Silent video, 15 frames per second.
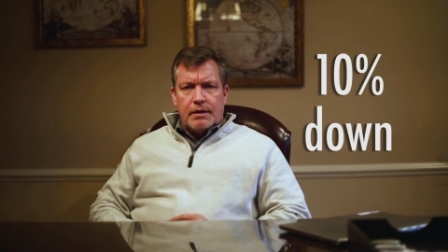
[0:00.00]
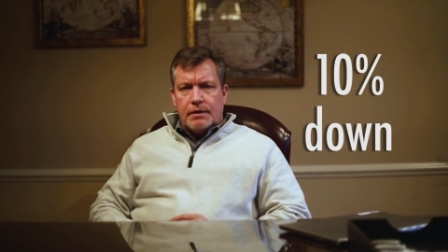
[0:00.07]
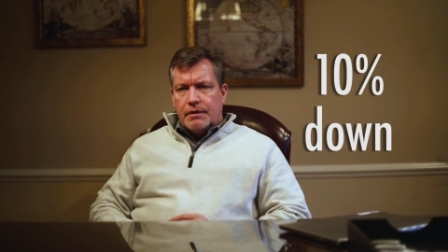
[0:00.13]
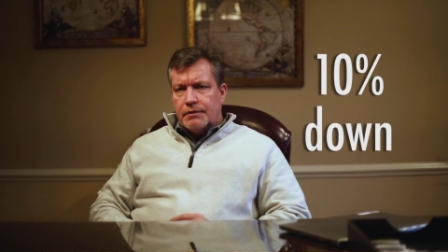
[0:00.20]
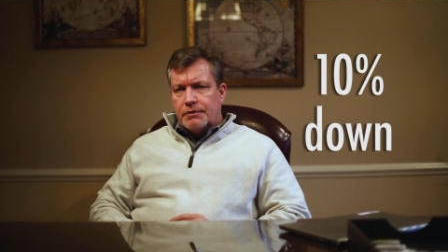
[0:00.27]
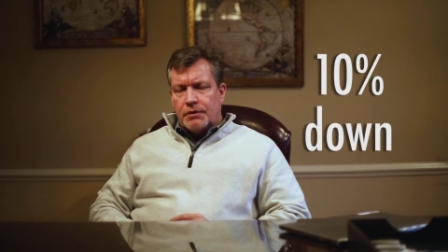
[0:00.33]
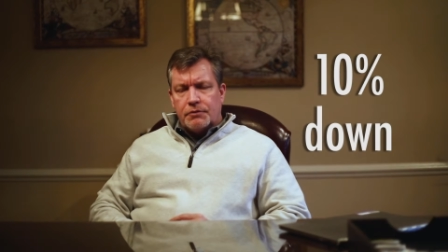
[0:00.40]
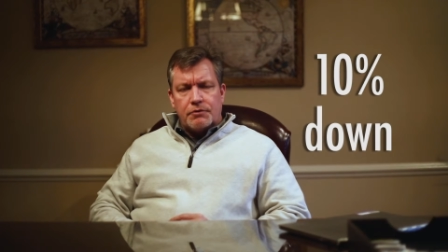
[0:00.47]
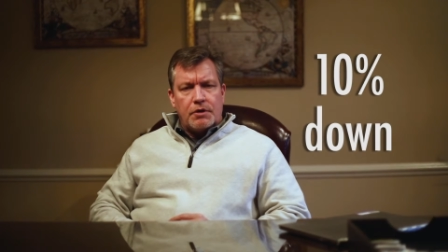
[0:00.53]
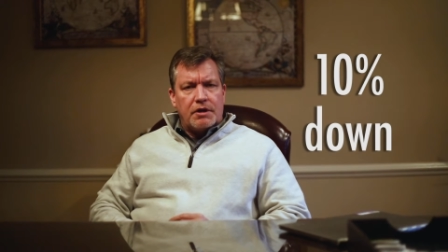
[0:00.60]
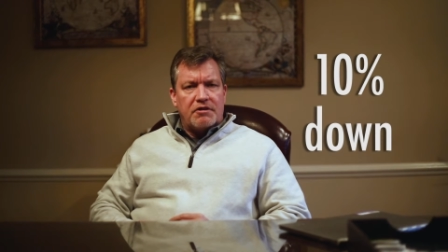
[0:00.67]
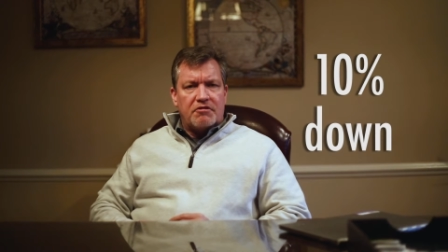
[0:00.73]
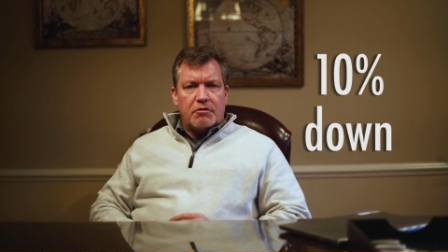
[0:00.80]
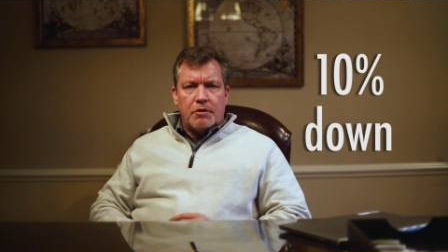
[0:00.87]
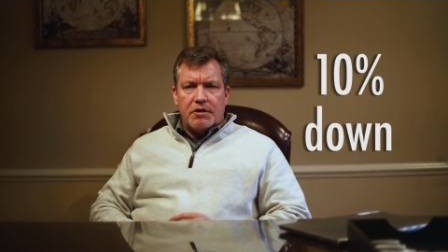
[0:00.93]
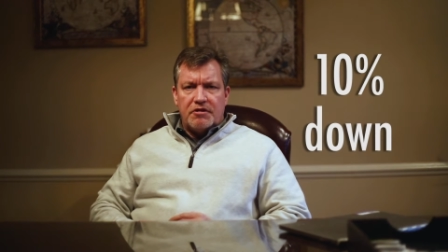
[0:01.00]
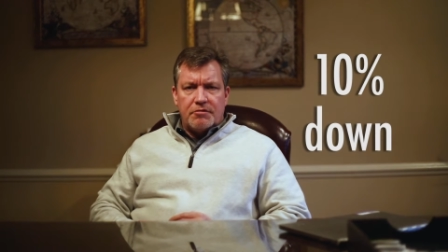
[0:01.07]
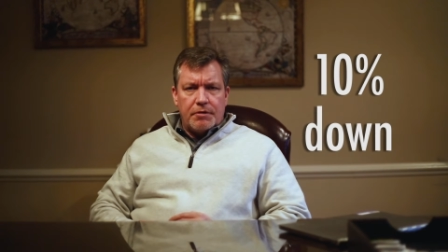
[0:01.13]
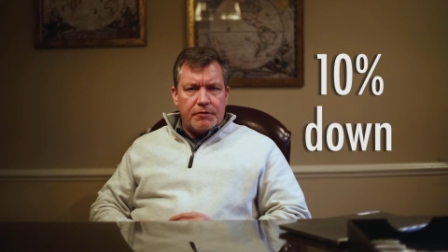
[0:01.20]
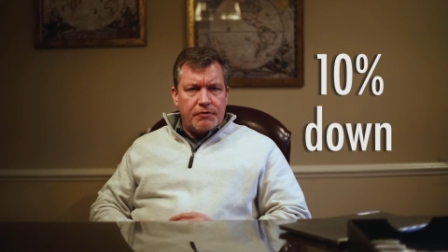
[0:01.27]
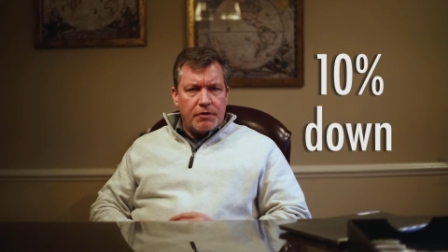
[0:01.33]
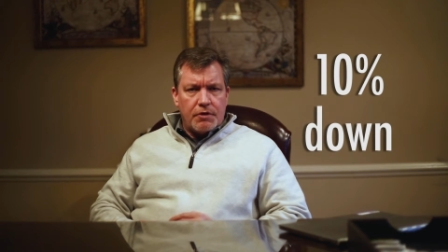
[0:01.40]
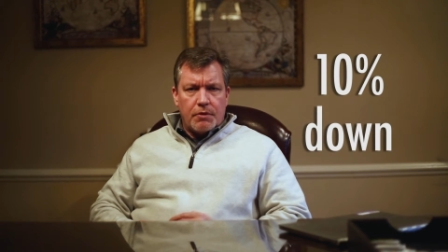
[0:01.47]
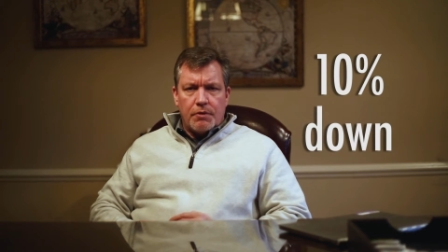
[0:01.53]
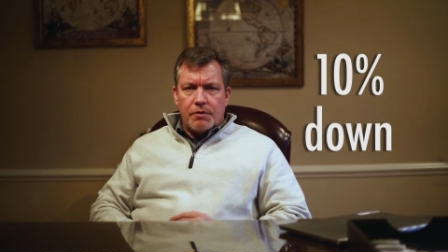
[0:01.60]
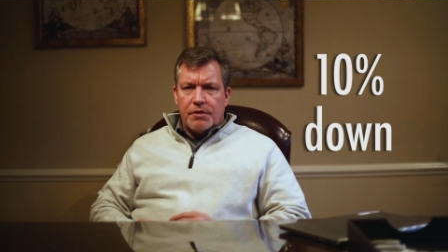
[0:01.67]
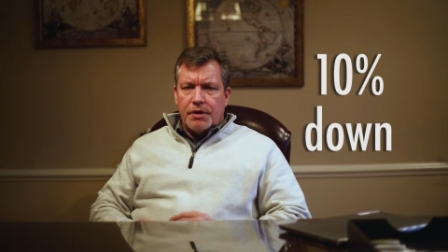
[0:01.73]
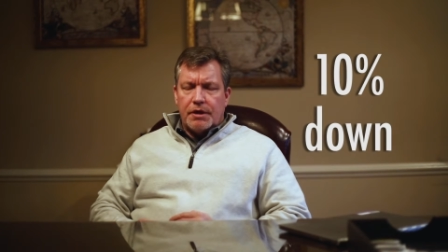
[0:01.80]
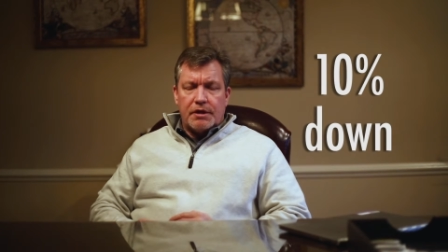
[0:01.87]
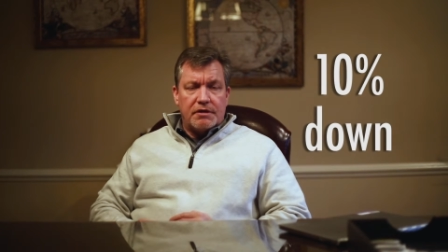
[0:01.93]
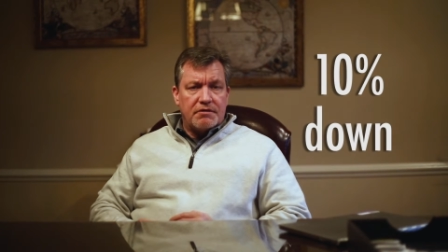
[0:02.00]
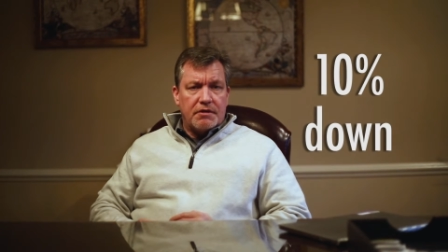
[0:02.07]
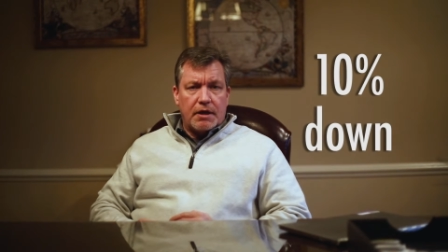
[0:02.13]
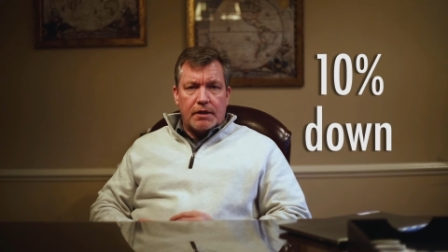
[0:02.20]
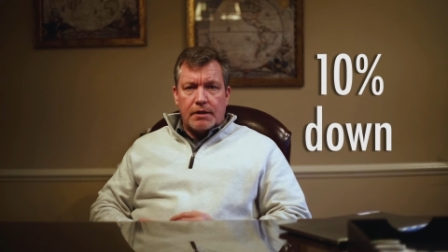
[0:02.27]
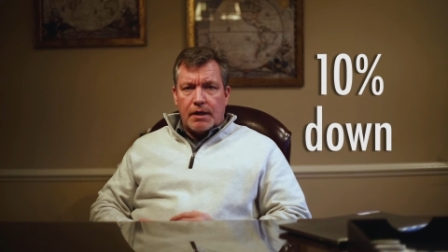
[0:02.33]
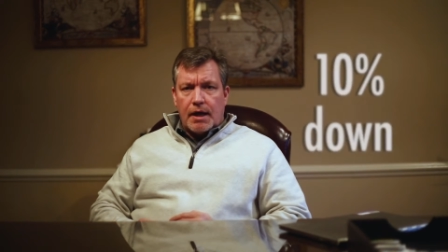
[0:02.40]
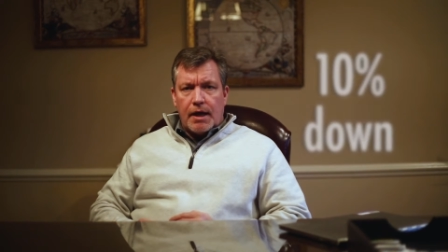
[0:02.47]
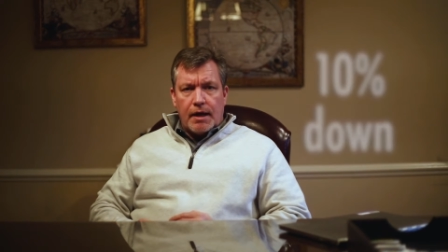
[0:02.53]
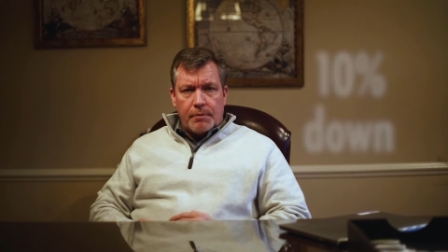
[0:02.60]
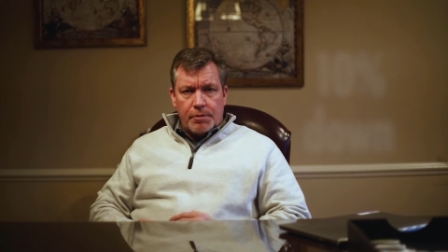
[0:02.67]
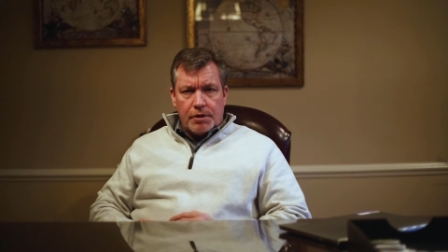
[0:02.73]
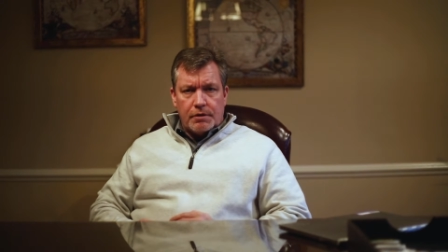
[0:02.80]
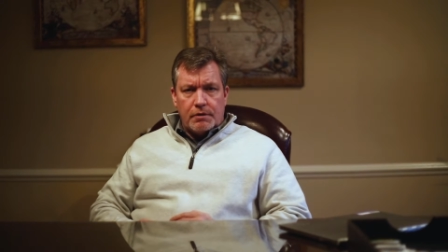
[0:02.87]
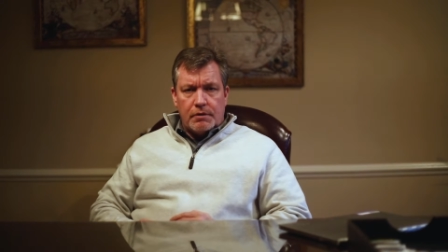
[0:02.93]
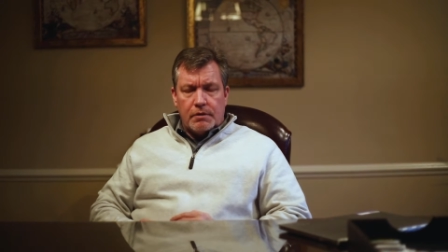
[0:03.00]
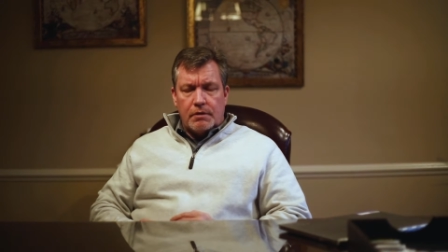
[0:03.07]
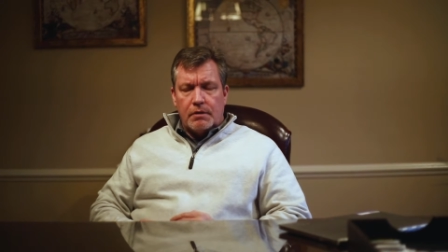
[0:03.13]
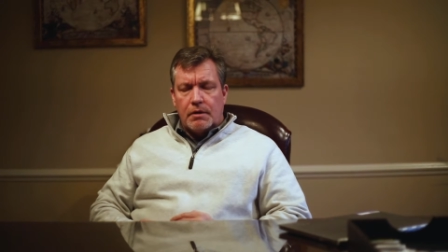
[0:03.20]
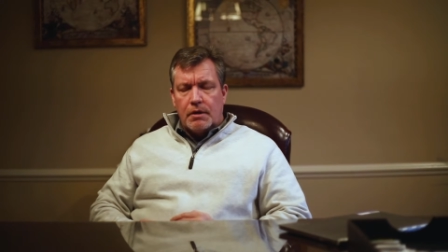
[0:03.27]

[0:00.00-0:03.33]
Now, don't try to squeeze me for the whole thing, it's not going to happen.